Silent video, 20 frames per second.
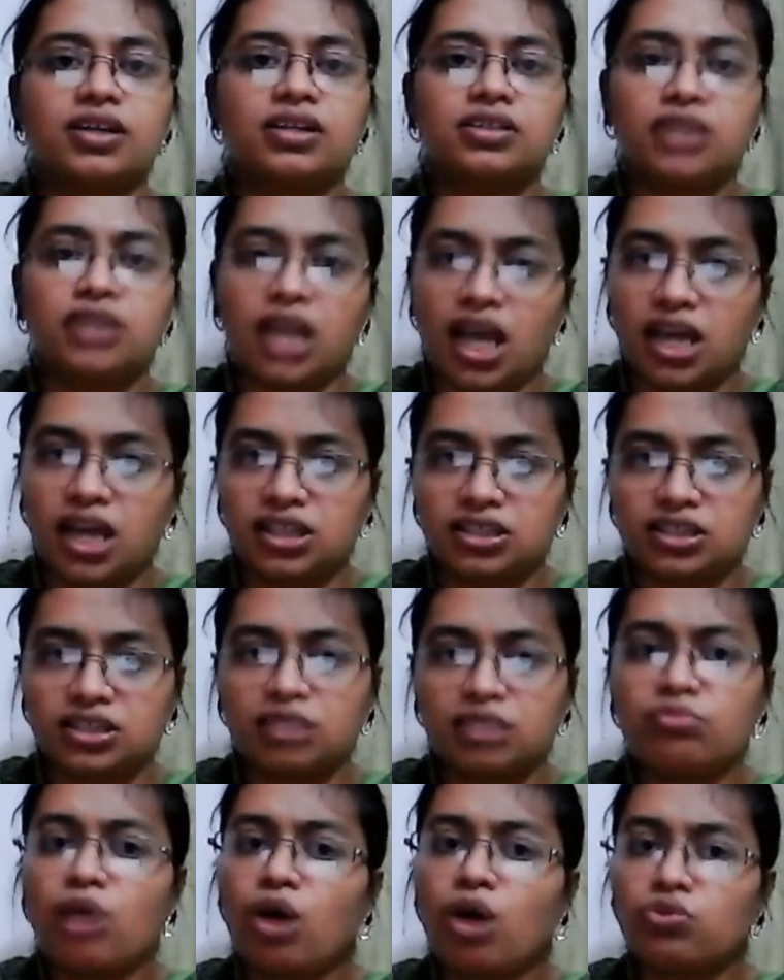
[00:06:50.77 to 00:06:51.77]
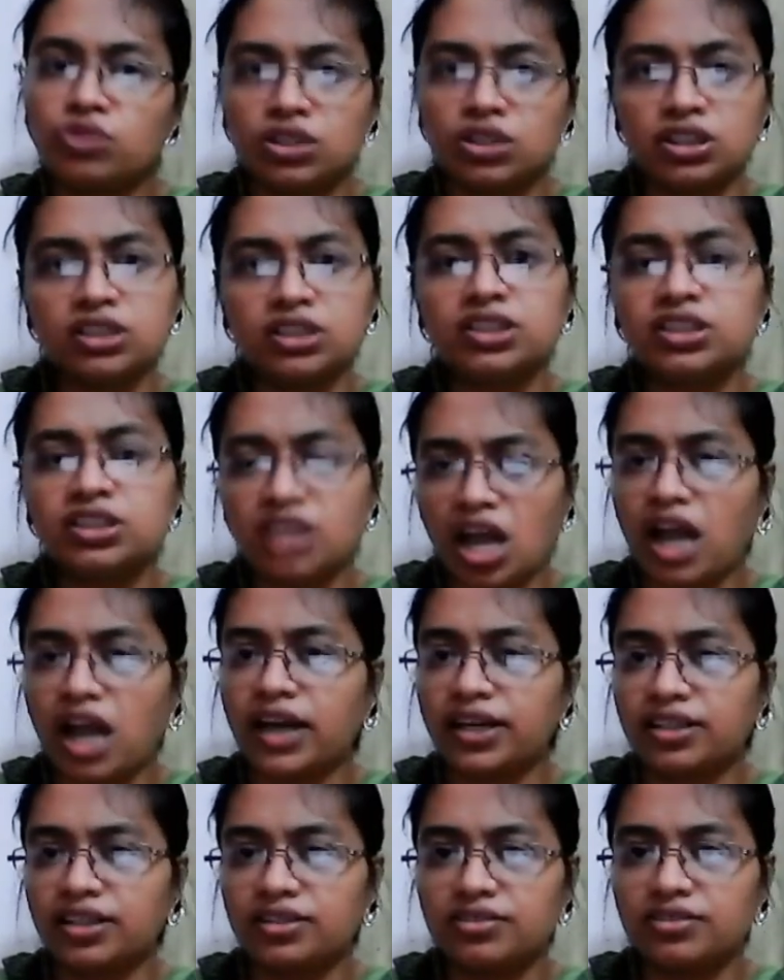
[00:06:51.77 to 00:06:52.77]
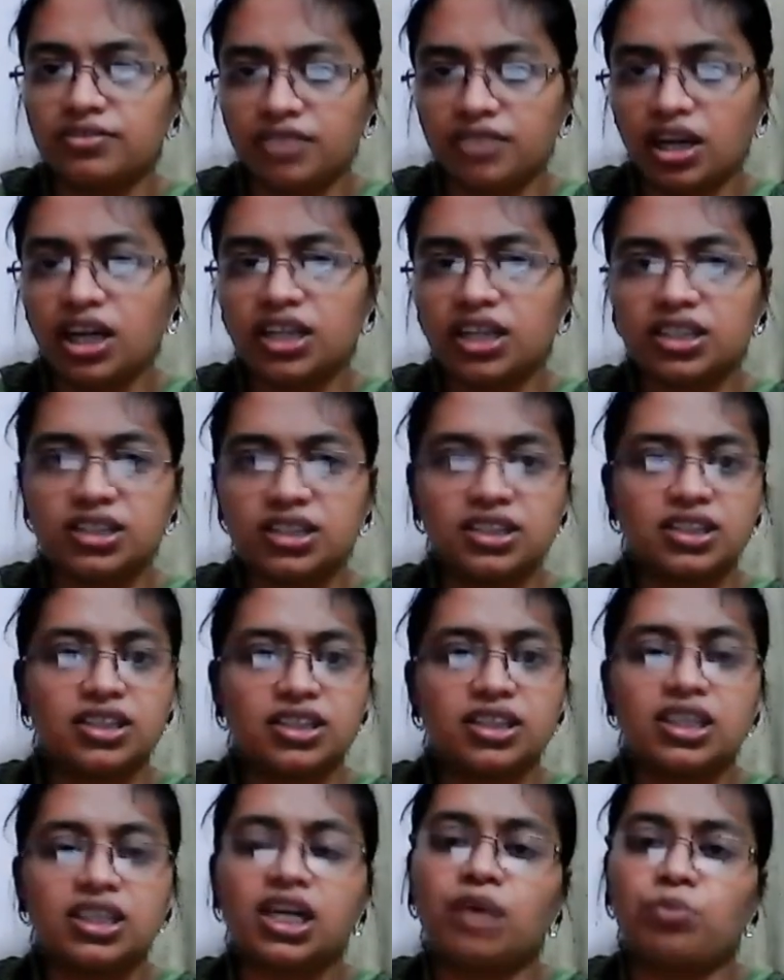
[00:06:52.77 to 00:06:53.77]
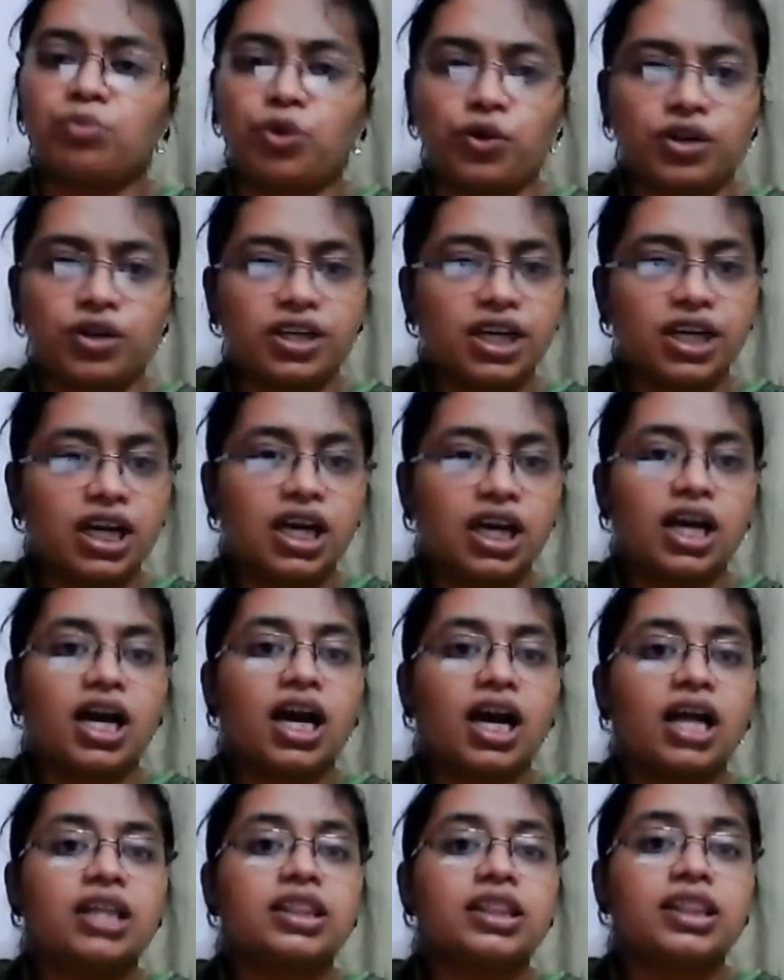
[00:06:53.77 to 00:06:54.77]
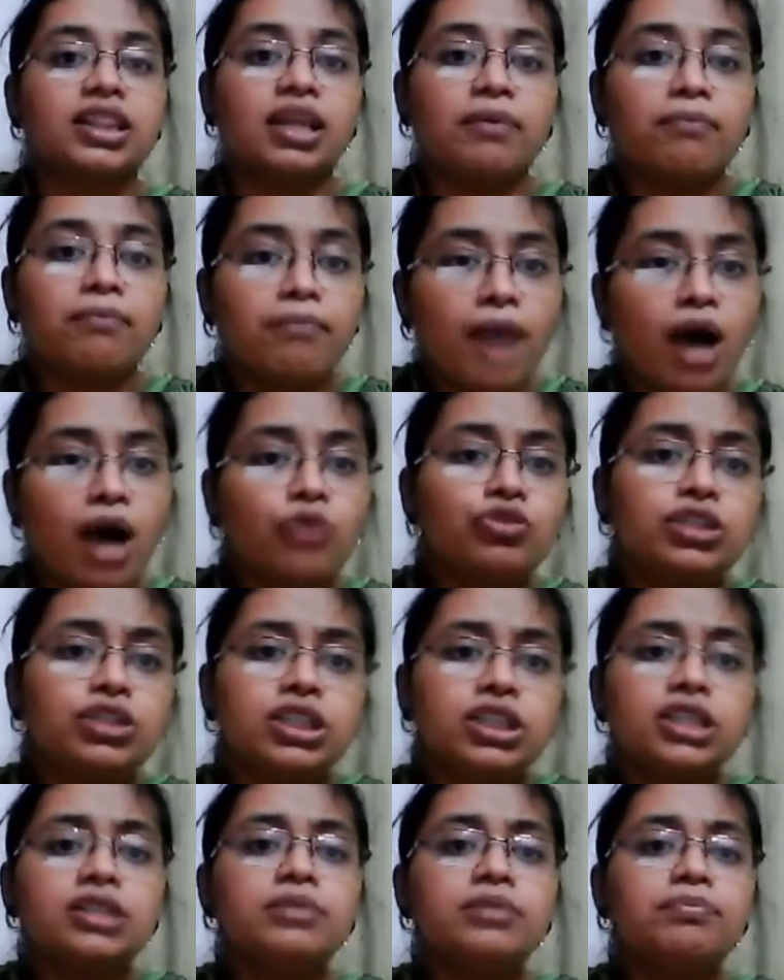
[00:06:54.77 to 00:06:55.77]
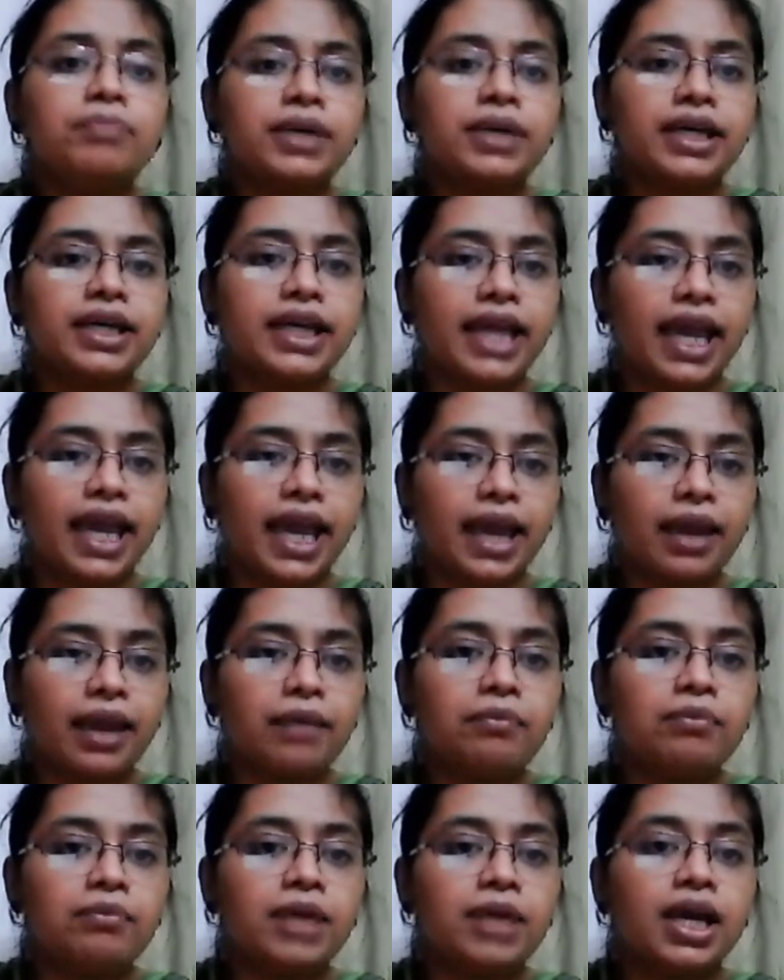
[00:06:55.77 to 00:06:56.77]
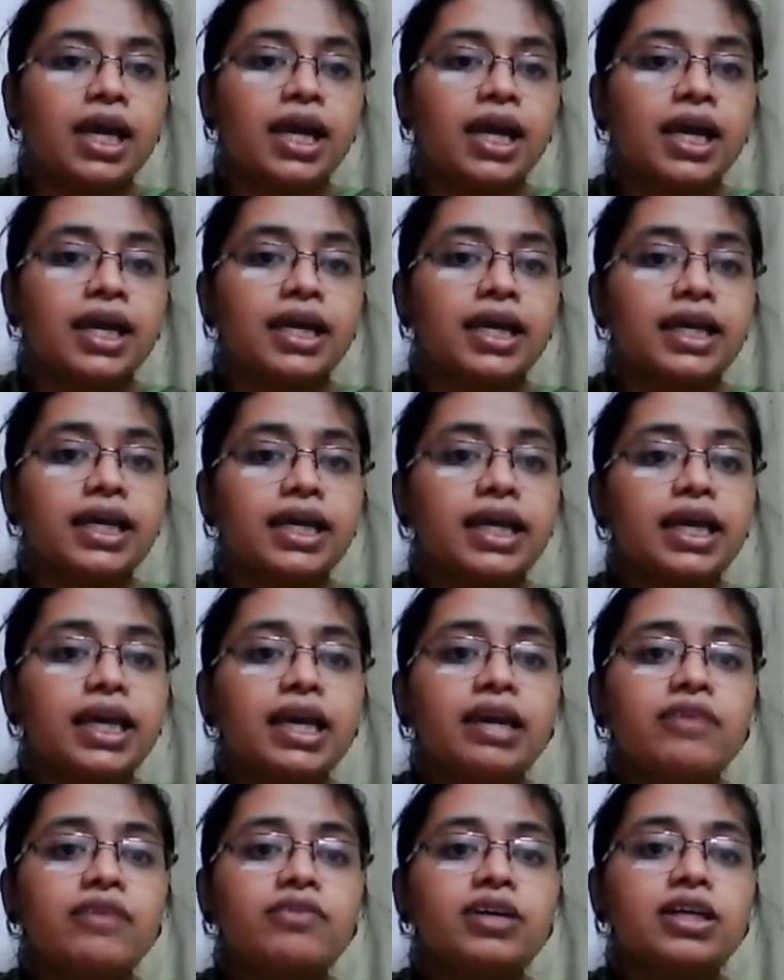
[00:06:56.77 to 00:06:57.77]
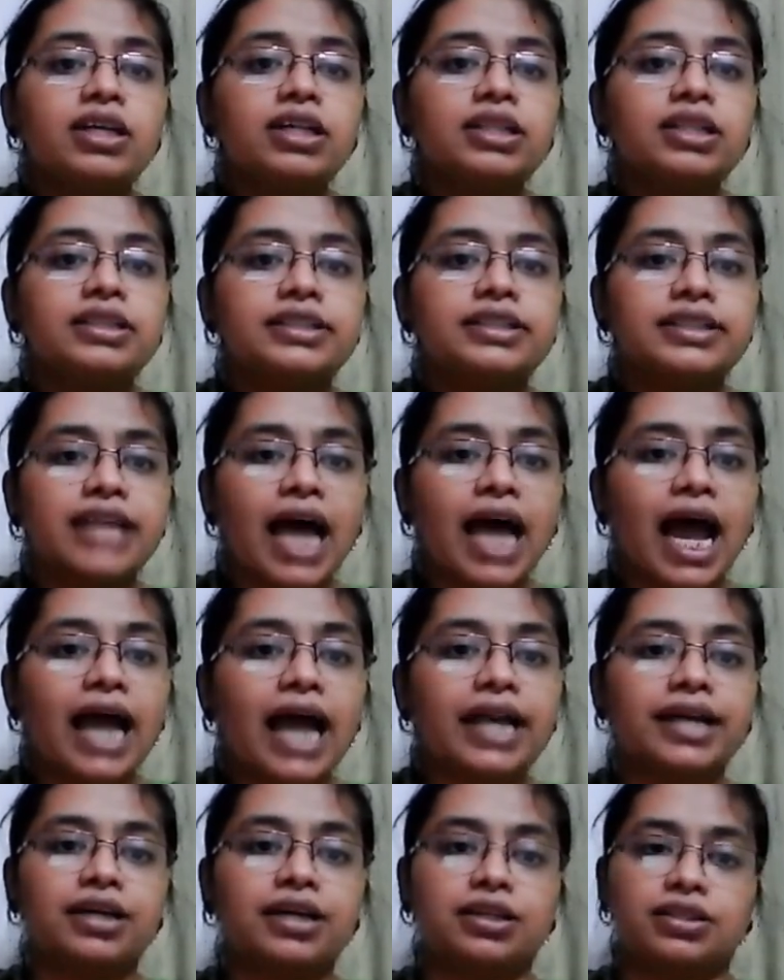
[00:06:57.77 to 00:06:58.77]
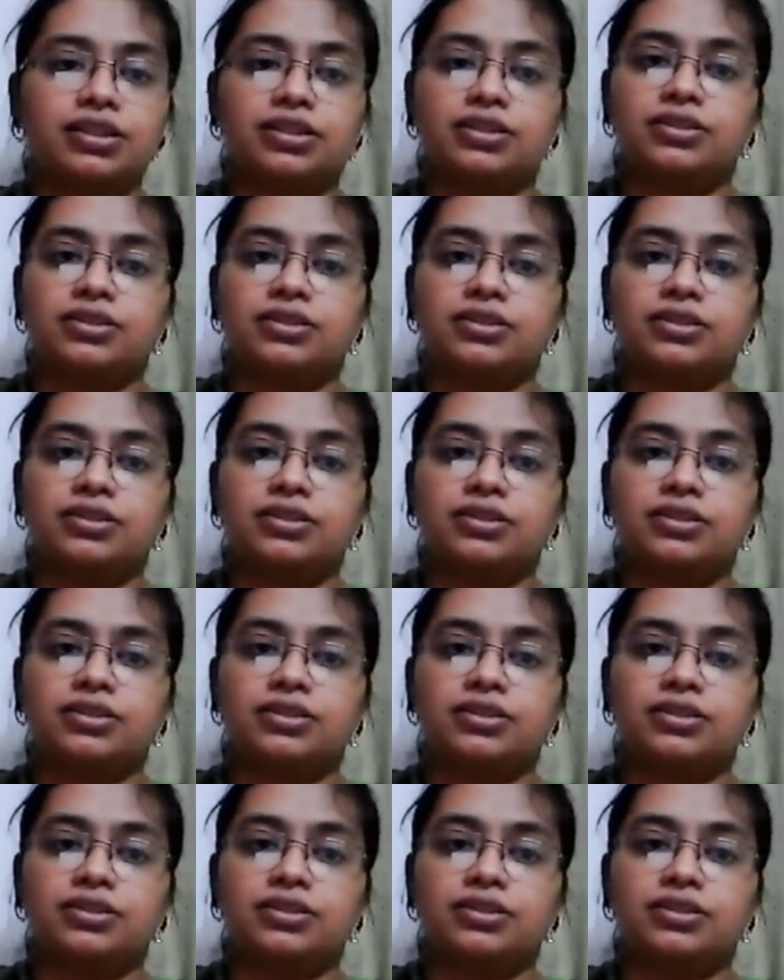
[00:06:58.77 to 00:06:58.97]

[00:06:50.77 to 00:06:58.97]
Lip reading: Yes, the mountain is sad, right? Come on. The mountain became even sadder.